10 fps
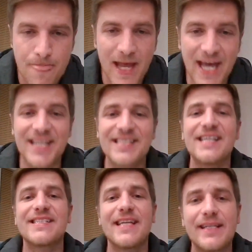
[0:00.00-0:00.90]
and as i
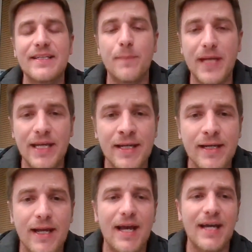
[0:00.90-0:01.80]
said at the beginning
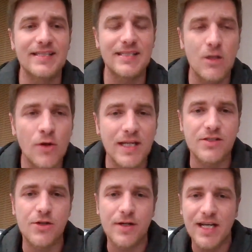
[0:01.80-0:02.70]
as long as
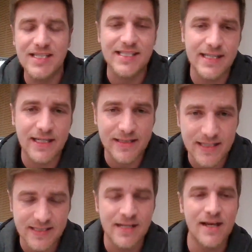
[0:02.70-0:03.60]
you're not seeing
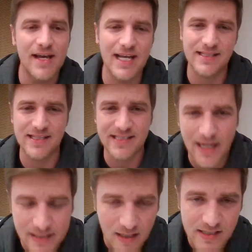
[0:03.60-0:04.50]
this as a
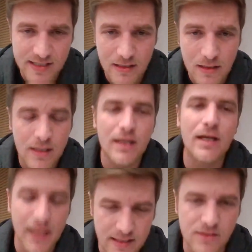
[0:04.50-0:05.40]
side hustle
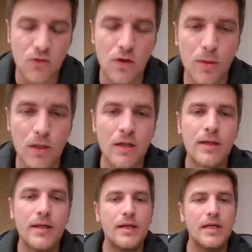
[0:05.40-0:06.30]
it's doable
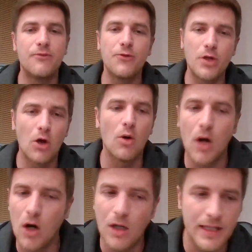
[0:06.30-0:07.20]
if you go
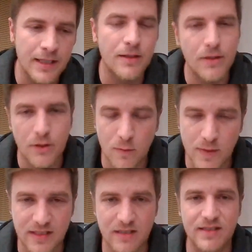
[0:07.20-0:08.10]
all in you'll be
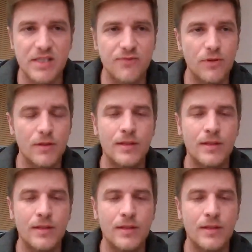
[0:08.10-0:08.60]
successful